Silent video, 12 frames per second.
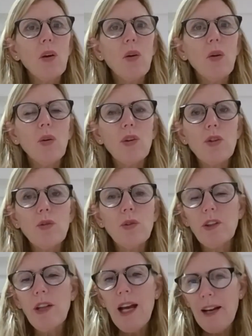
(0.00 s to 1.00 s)
or you
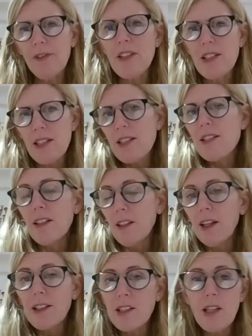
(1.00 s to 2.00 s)
can have a solicitor
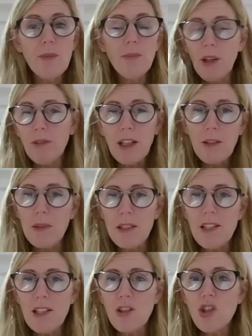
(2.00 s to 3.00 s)
lined up by
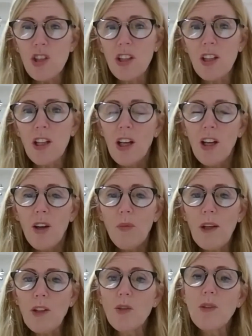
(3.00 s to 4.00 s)
recommendation
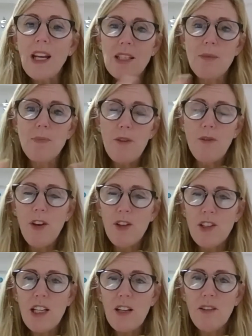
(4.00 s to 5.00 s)
when you get a bit further
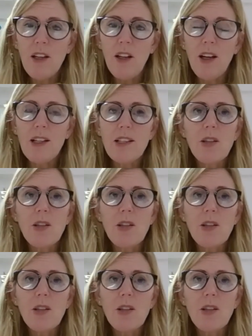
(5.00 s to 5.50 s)
down the line.